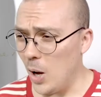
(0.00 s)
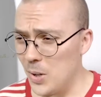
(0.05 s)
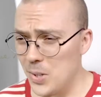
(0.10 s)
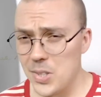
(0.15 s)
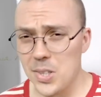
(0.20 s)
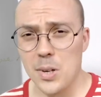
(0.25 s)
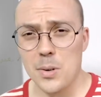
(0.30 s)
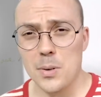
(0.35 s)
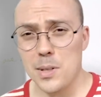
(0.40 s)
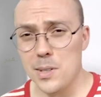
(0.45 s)

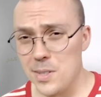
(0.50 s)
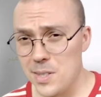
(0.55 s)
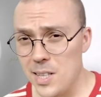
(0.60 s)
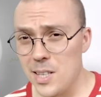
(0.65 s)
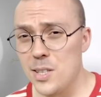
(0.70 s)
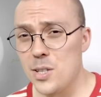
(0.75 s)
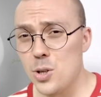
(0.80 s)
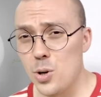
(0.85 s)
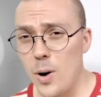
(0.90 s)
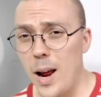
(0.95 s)
Also, does
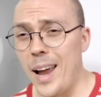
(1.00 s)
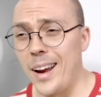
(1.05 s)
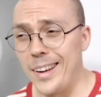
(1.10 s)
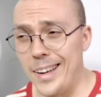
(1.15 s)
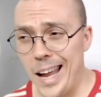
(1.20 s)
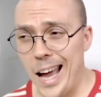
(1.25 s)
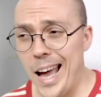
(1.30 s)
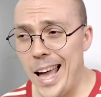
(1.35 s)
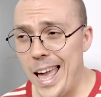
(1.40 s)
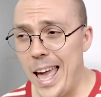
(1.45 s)
this track
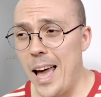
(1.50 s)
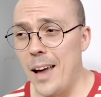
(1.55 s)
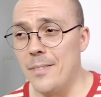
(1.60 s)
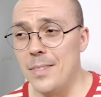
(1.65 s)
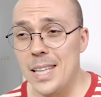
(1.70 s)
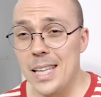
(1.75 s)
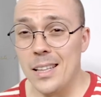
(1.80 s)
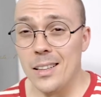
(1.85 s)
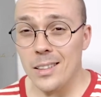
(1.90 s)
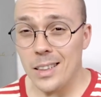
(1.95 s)
not
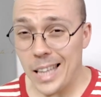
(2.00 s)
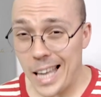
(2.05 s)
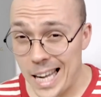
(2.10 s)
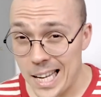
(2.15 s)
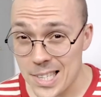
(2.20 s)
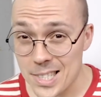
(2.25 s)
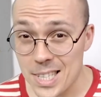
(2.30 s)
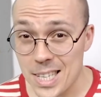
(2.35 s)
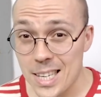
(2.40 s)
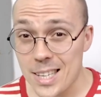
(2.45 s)
have the
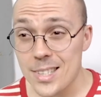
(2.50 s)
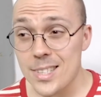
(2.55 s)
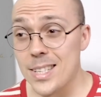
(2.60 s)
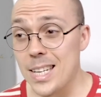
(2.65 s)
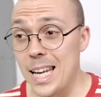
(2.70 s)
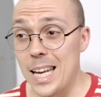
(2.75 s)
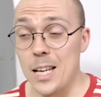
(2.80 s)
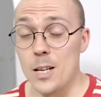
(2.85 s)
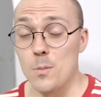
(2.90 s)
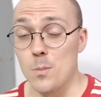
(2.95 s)

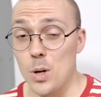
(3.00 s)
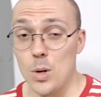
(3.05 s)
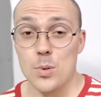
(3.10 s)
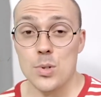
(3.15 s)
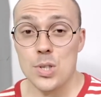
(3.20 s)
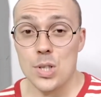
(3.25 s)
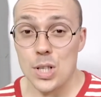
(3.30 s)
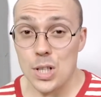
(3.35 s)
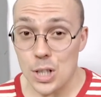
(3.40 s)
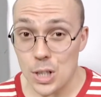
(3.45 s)
laziest and
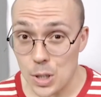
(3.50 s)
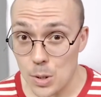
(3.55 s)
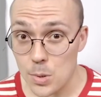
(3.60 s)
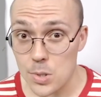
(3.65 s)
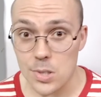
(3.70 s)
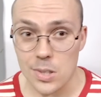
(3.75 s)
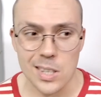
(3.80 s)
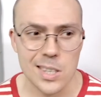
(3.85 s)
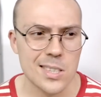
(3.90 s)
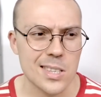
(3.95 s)
most
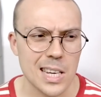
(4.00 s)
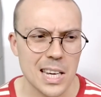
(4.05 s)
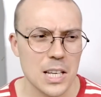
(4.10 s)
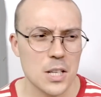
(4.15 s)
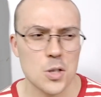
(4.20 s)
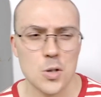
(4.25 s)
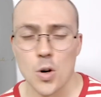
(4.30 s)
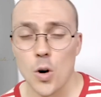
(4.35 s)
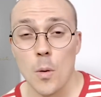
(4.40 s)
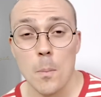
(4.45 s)
useless
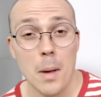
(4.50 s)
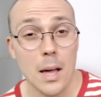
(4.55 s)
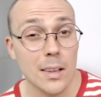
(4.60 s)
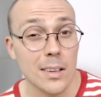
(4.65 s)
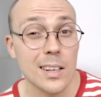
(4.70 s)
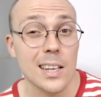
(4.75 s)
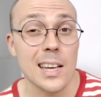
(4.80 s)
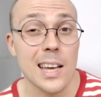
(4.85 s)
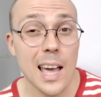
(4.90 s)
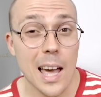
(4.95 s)
intro
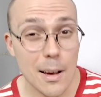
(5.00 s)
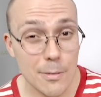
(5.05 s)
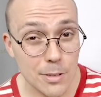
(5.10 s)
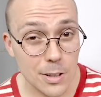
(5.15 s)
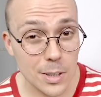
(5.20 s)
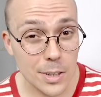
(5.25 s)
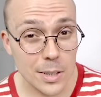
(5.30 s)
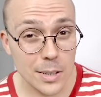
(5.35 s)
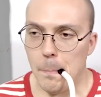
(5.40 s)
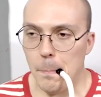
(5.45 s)
melody
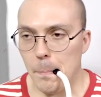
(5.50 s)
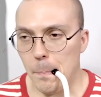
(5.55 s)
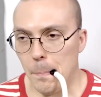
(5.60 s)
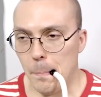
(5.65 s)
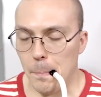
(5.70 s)
ever?